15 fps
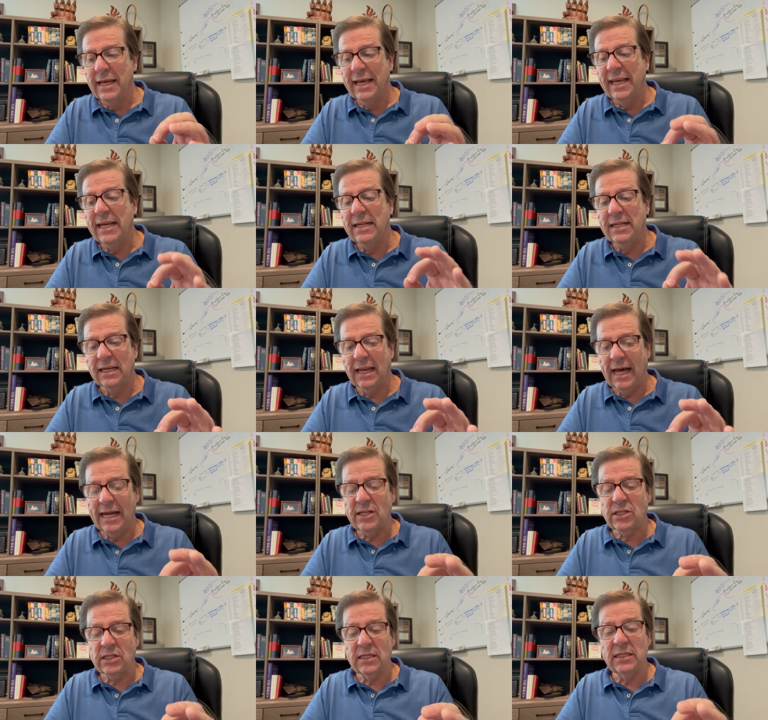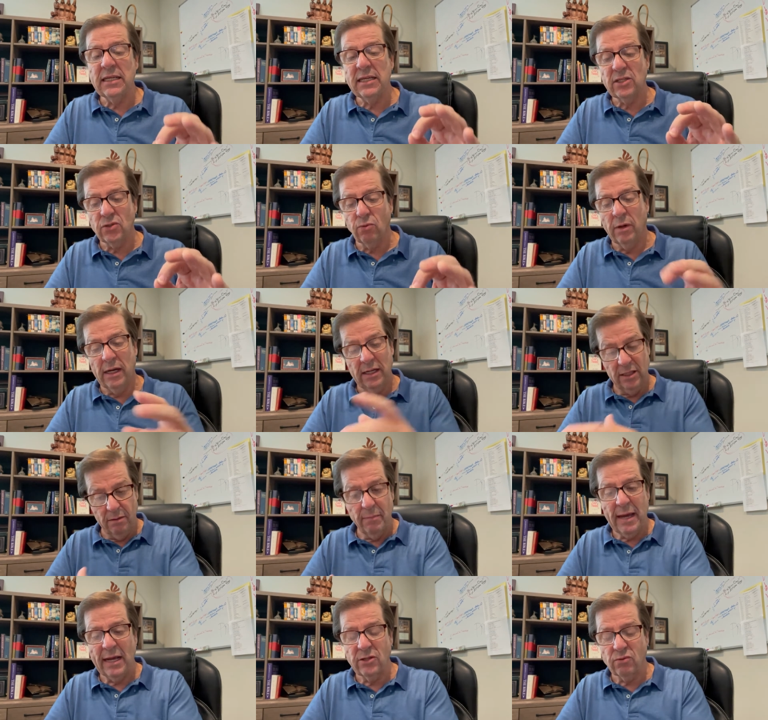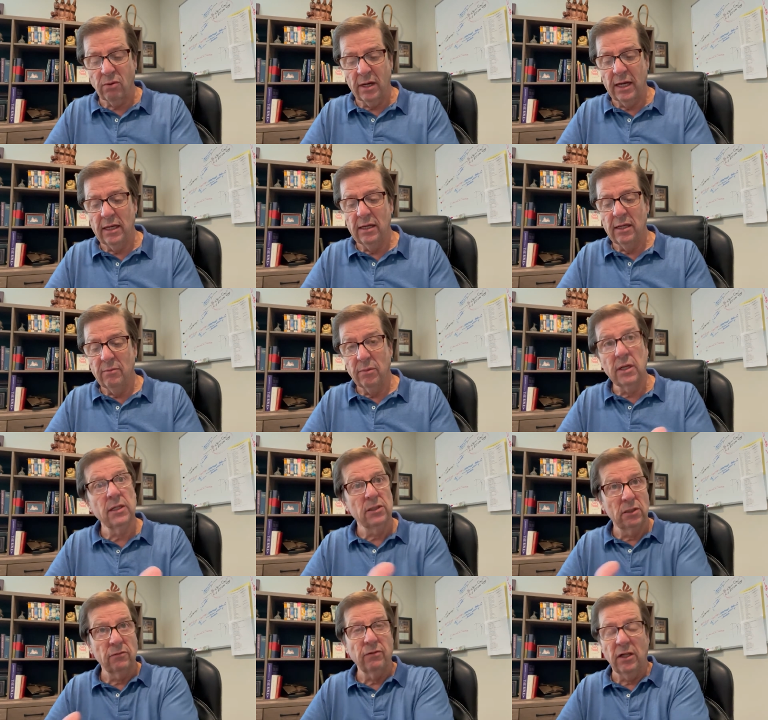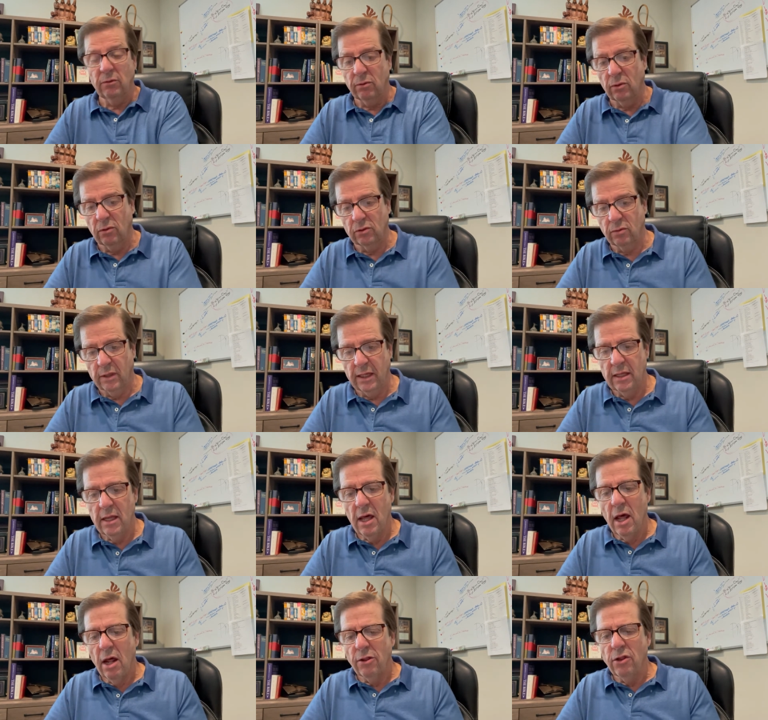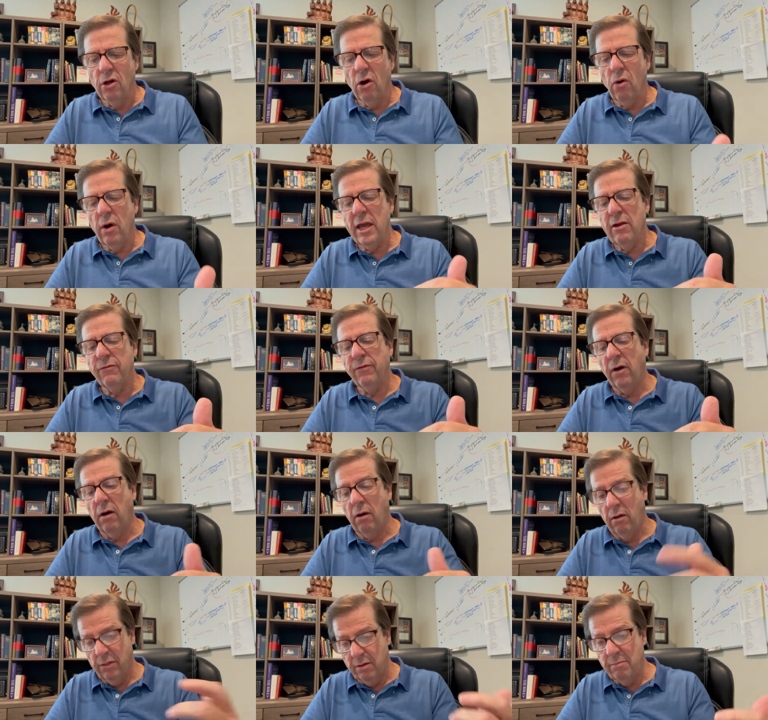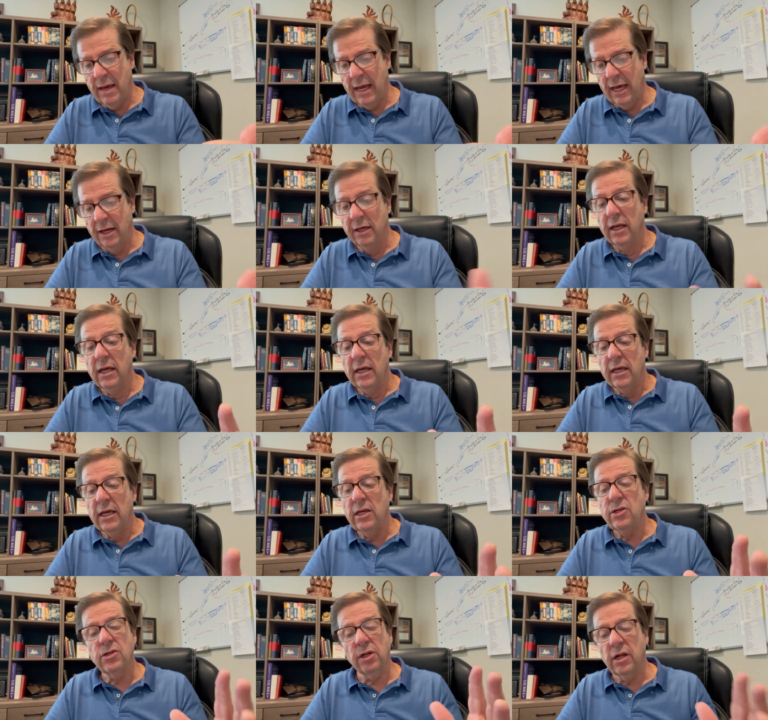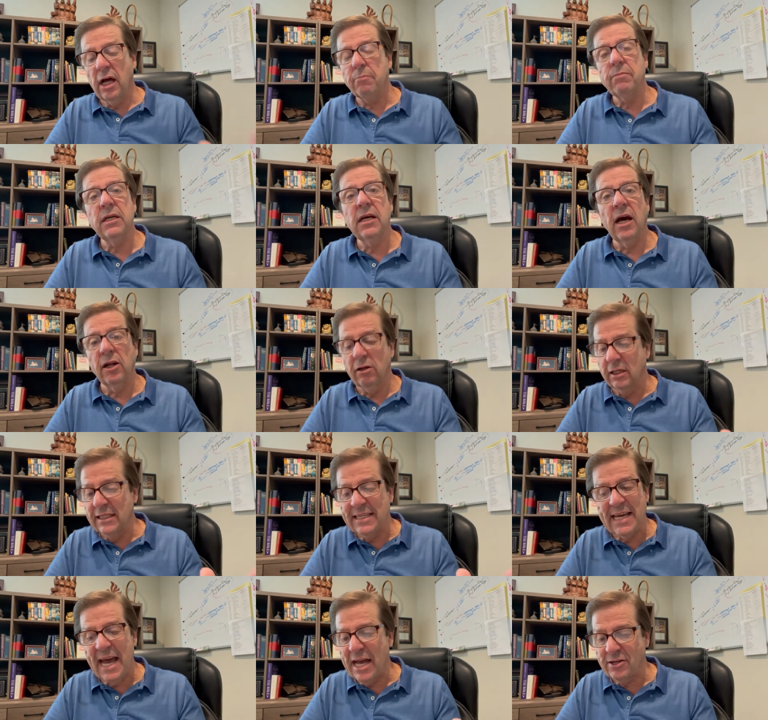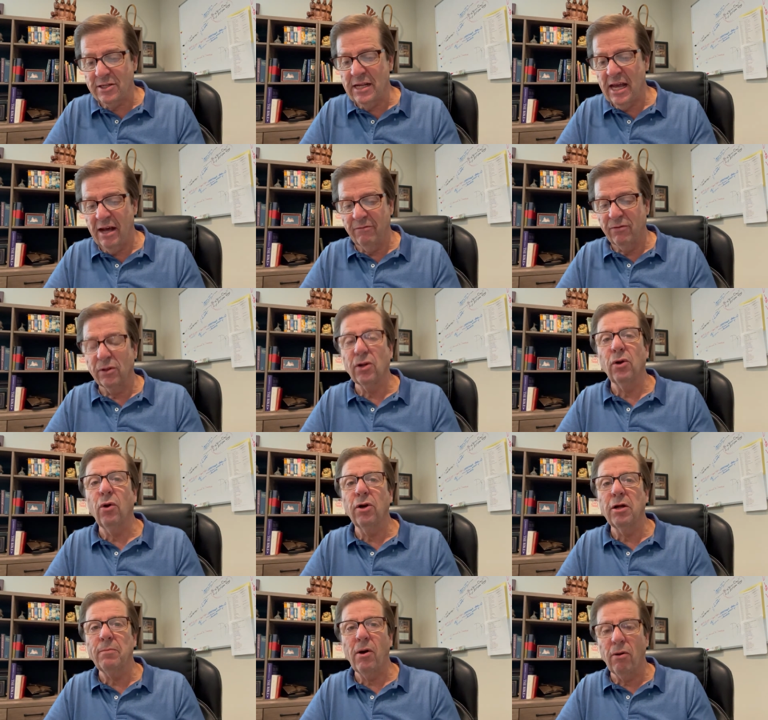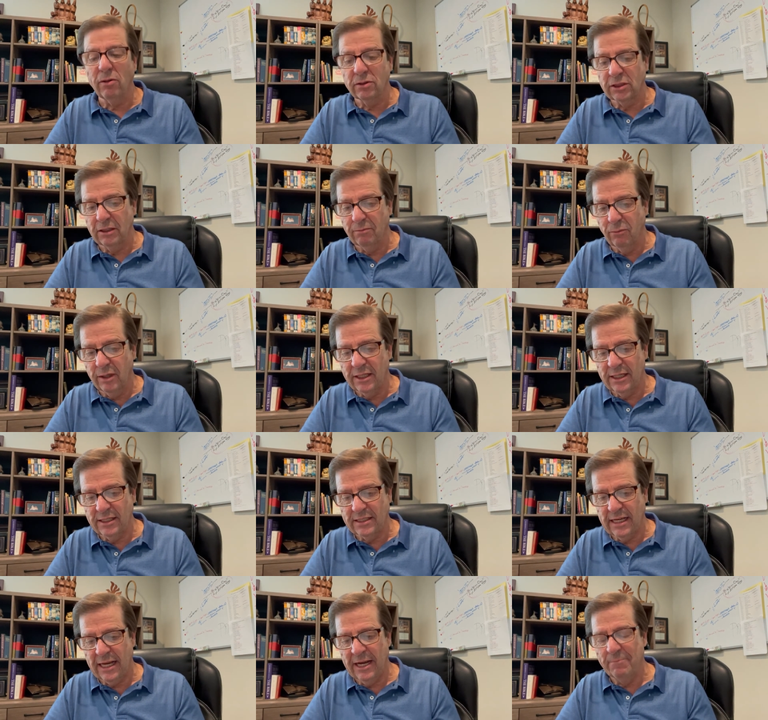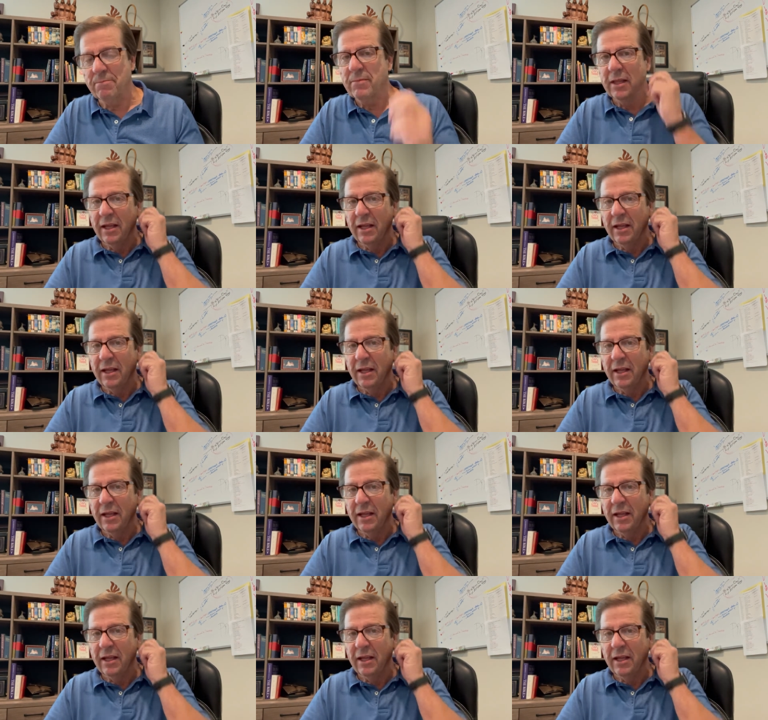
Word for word: He delights in his way, the man's way, because he's following the Lord's way. Though he fall, the man, he shall not be utterly cast down, for the Lord upholds him with his hand.